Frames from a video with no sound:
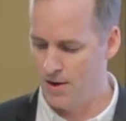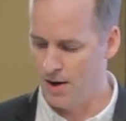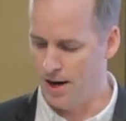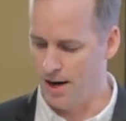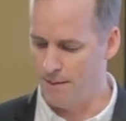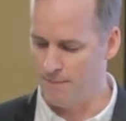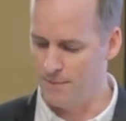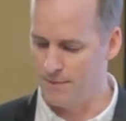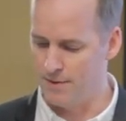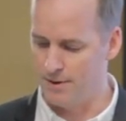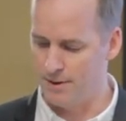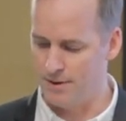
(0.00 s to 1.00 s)
Um,
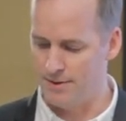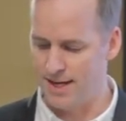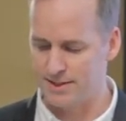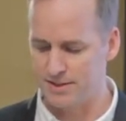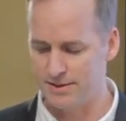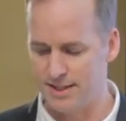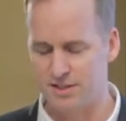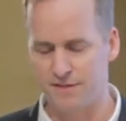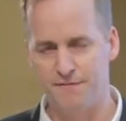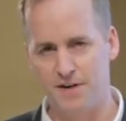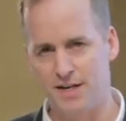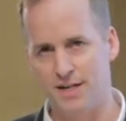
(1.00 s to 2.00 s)
that's, that's a
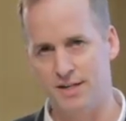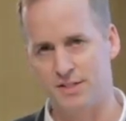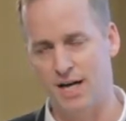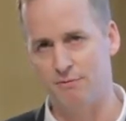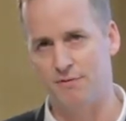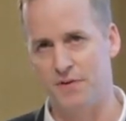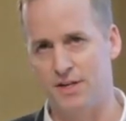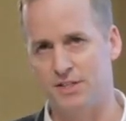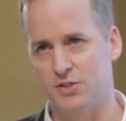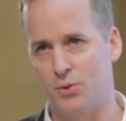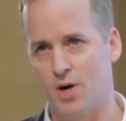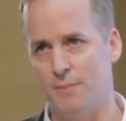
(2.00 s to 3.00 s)
funny, it's kind of a funny
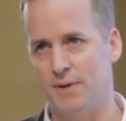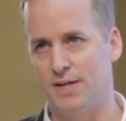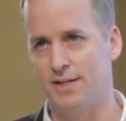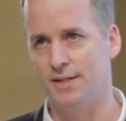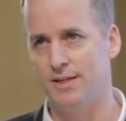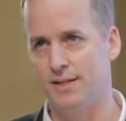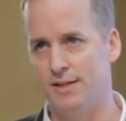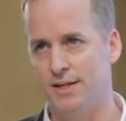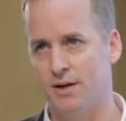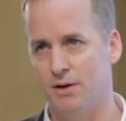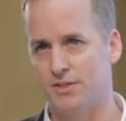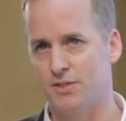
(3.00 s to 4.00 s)
story, but it, it
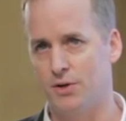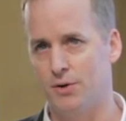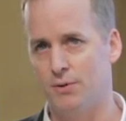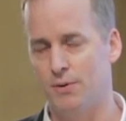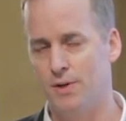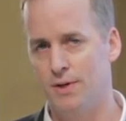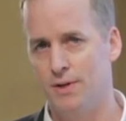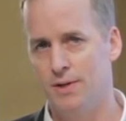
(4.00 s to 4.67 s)
also,